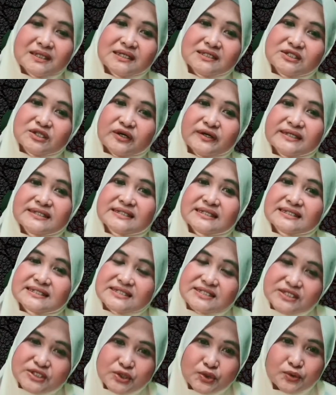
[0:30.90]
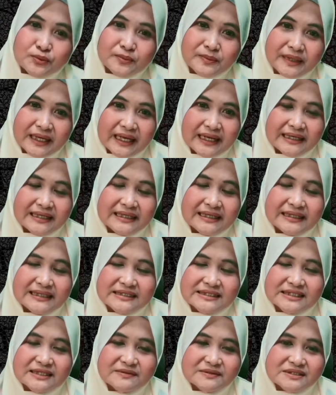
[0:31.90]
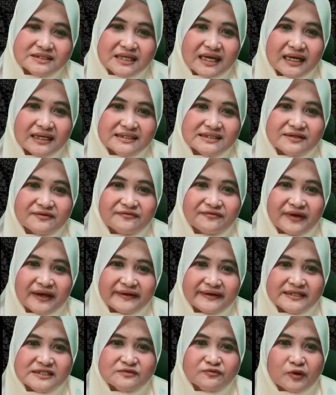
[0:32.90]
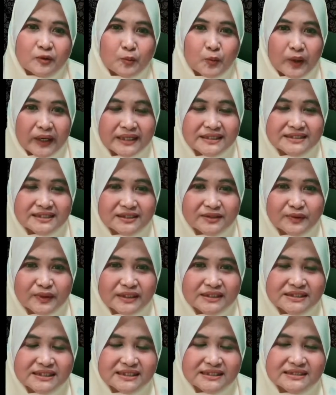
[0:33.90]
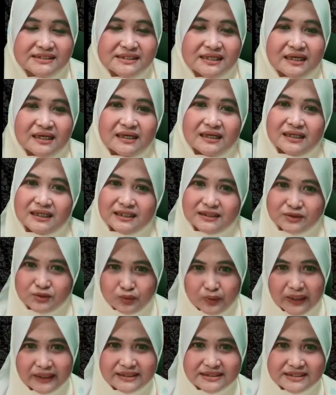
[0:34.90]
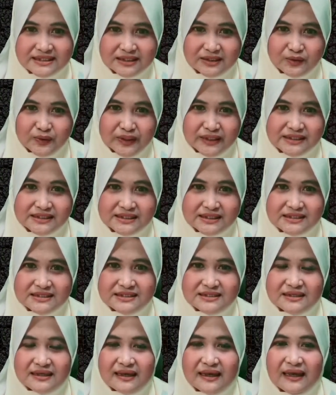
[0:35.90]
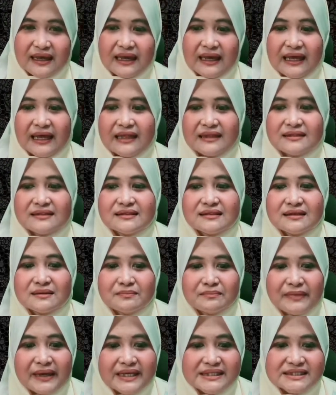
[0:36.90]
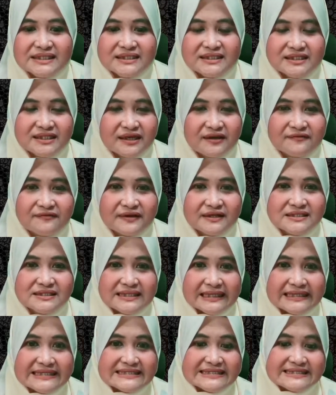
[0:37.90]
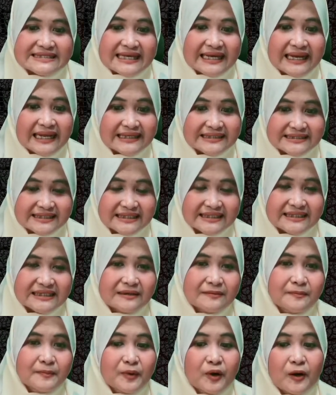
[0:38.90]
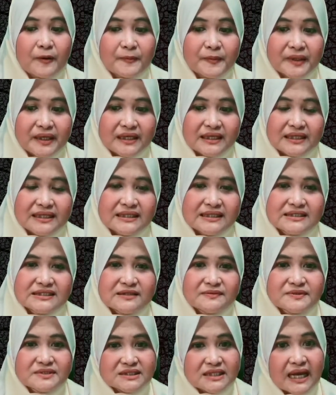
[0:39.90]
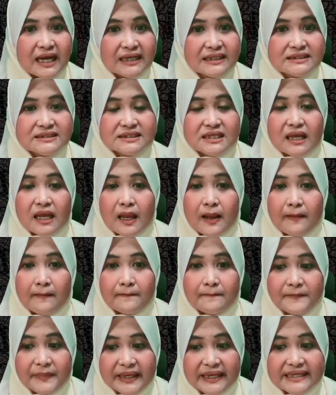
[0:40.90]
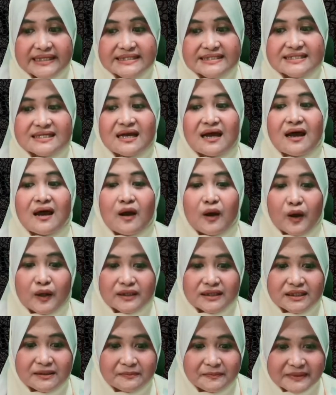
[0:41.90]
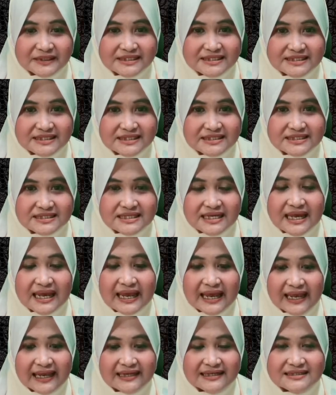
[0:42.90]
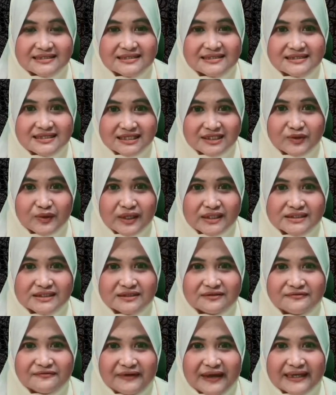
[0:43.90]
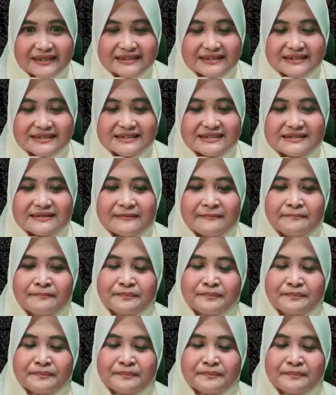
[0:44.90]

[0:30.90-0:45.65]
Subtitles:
The theories assume that leadership styles varies from one situation into one situation, and the major difference is selecting the appropriate leadership styles based on the persons and situational factors.